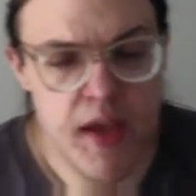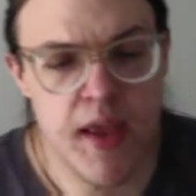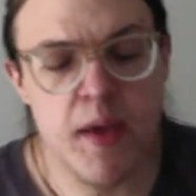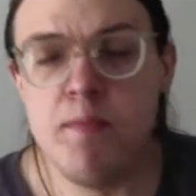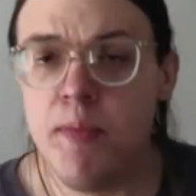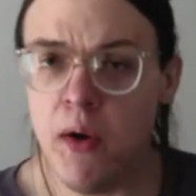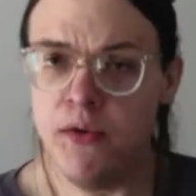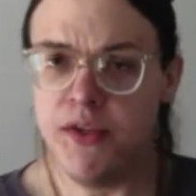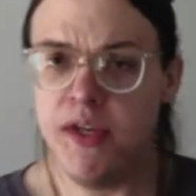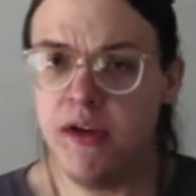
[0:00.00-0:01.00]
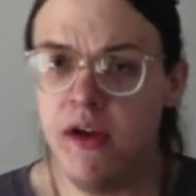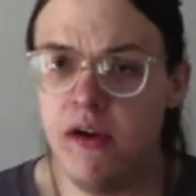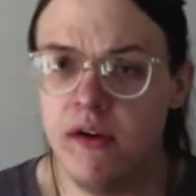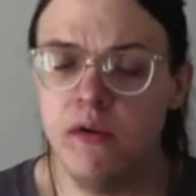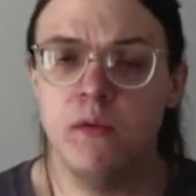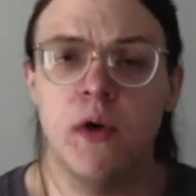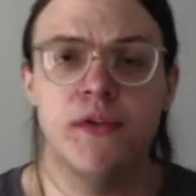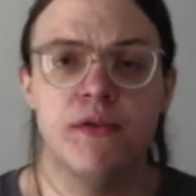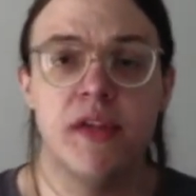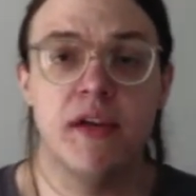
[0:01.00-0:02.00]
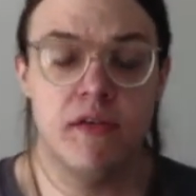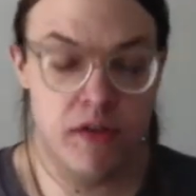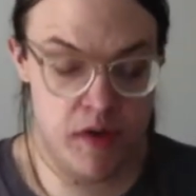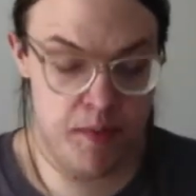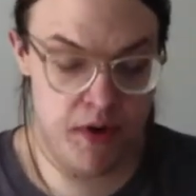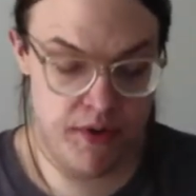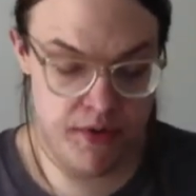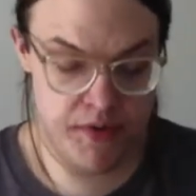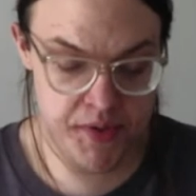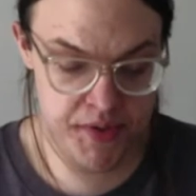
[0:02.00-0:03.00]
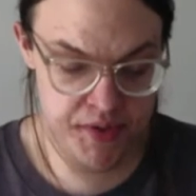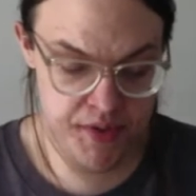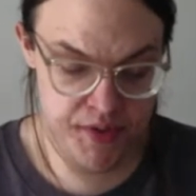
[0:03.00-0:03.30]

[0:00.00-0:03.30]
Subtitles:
Imposing one's relationship on others,